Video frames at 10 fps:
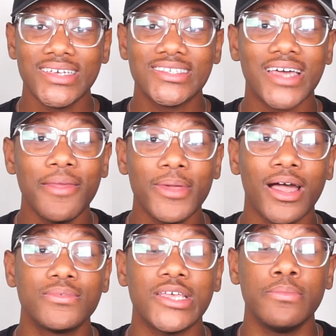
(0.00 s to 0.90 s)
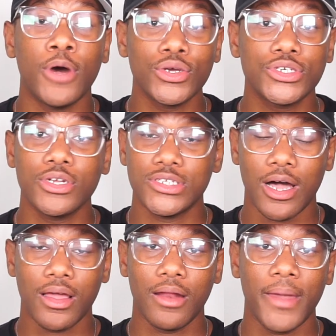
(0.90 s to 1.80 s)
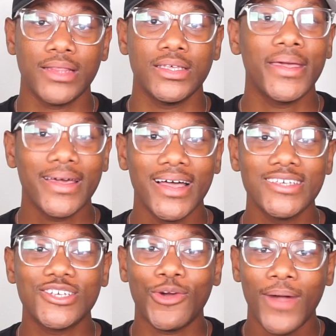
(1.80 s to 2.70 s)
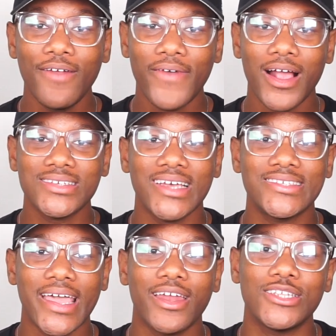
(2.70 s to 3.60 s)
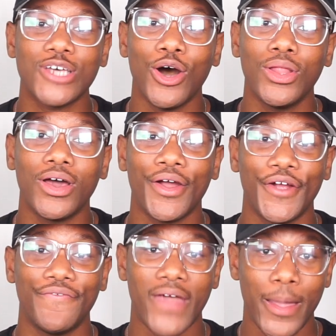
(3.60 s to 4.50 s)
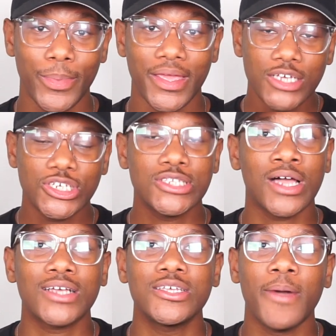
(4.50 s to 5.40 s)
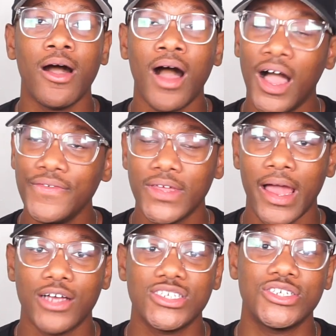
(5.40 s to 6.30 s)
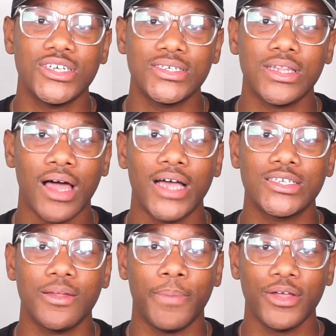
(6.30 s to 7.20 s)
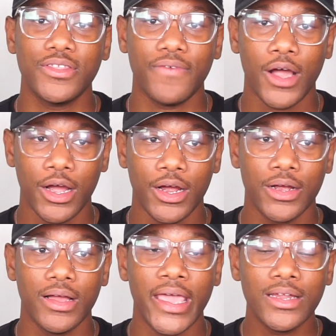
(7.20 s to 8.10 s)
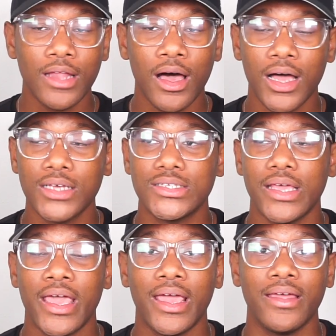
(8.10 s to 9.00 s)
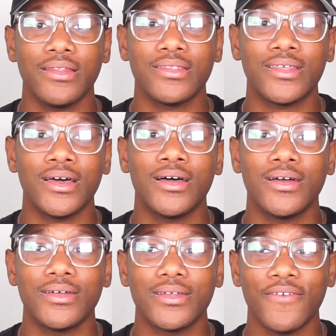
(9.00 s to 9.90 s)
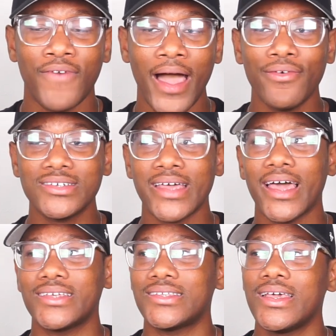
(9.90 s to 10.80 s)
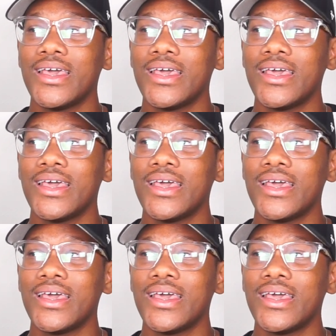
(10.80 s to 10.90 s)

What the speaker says: Sunny becomes emotional talking about this because coronavirus has taken a toll on her family. She talks about often how she's lost both of her in-laws, and the virus has